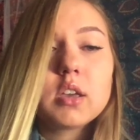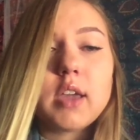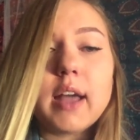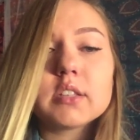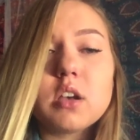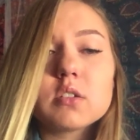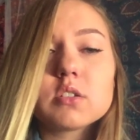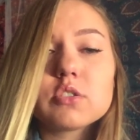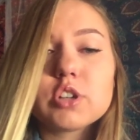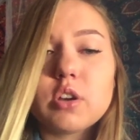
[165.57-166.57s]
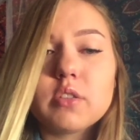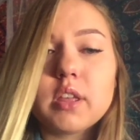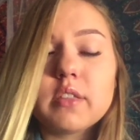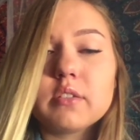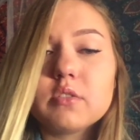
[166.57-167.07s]
Katz also showed
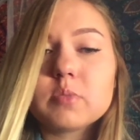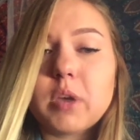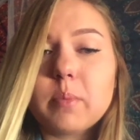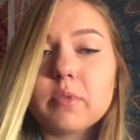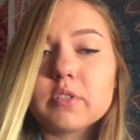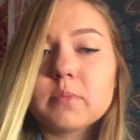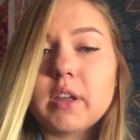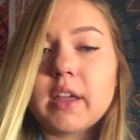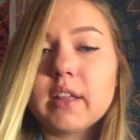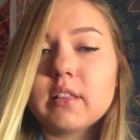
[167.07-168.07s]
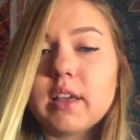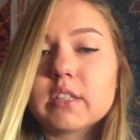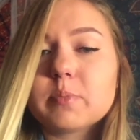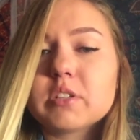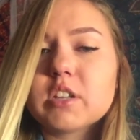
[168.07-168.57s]
that the newspapers made
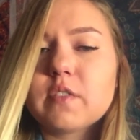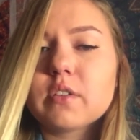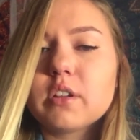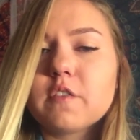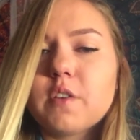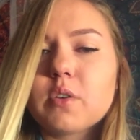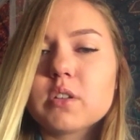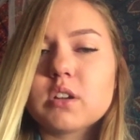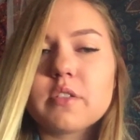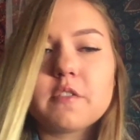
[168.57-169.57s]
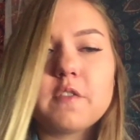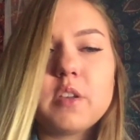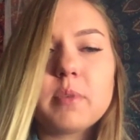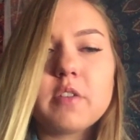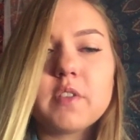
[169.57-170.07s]
headlines specifically to focus on the
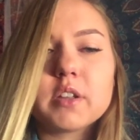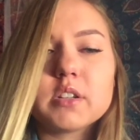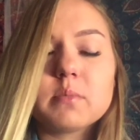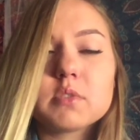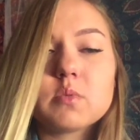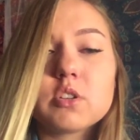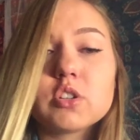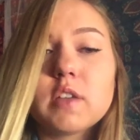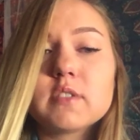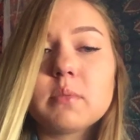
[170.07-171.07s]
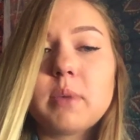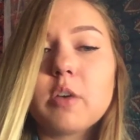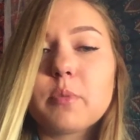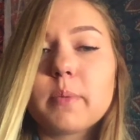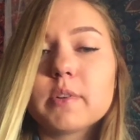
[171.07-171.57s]
female victims, which leaves the
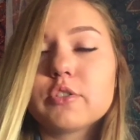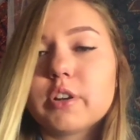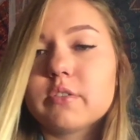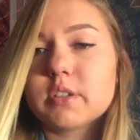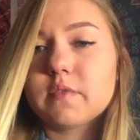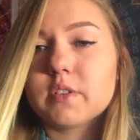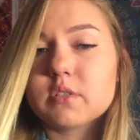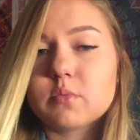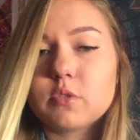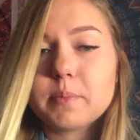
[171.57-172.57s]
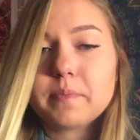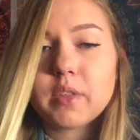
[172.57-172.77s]
male perpetrators invisible,